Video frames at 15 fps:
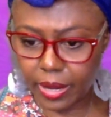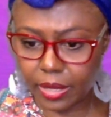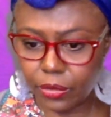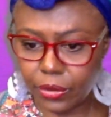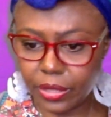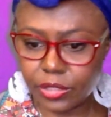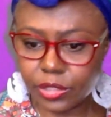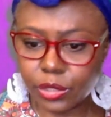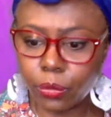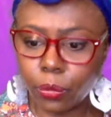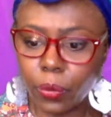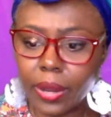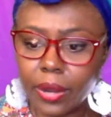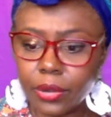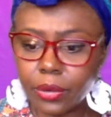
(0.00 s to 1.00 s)
You can
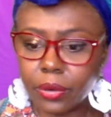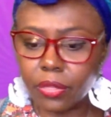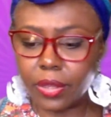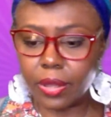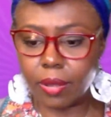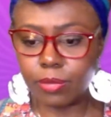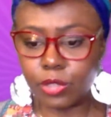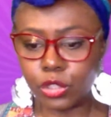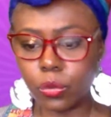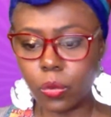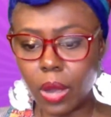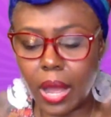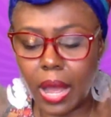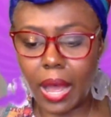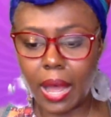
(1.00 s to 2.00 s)
surrender them to a
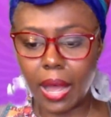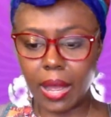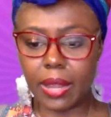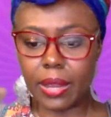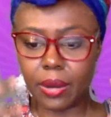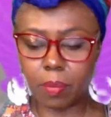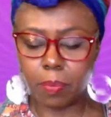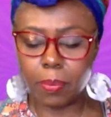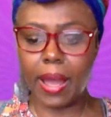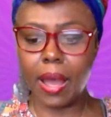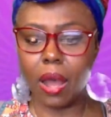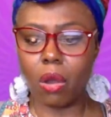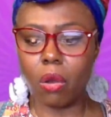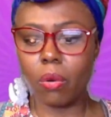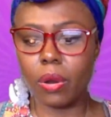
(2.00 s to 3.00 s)
higher
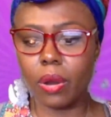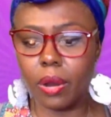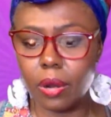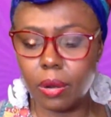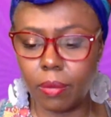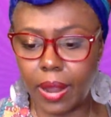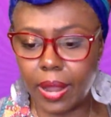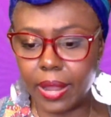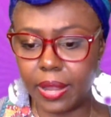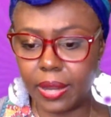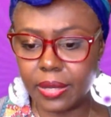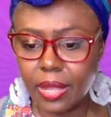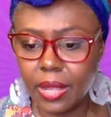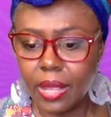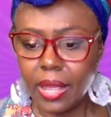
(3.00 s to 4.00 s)
power, right?
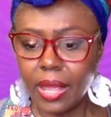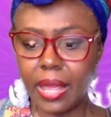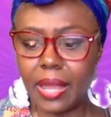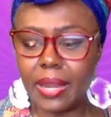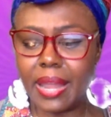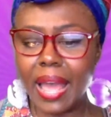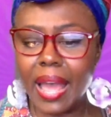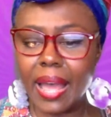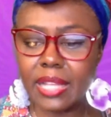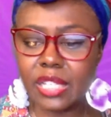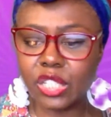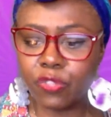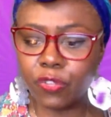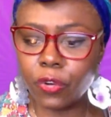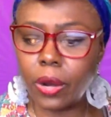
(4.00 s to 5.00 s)
And
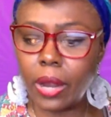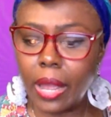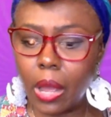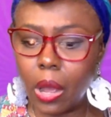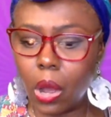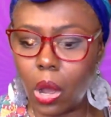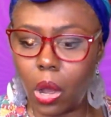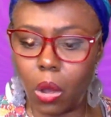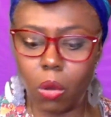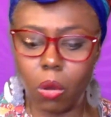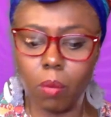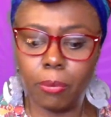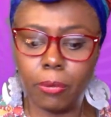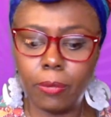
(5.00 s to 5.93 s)
ask for help.